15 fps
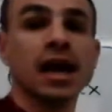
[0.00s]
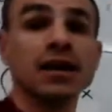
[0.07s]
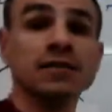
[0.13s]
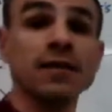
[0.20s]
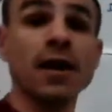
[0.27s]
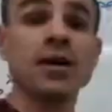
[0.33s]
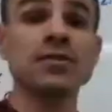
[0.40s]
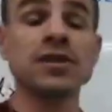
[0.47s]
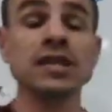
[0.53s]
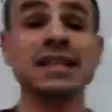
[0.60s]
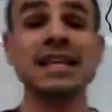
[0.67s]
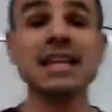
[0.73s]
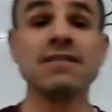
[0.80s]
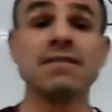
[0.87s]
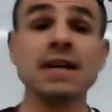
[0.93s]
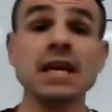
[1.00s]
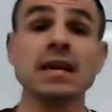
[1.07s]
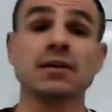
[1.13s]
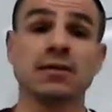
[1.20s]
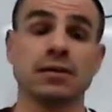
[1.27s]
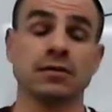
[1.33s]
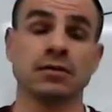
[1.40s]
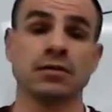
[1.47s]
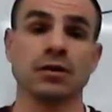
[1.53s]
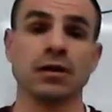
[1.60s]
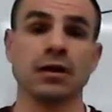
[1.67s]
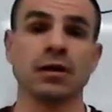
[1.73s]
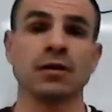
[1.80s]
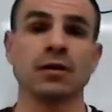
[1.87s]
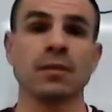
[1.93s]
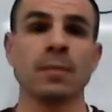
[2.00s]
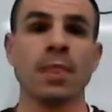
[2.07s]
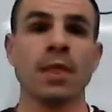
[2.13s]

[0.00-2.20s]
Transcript: as far as the dv is concerned,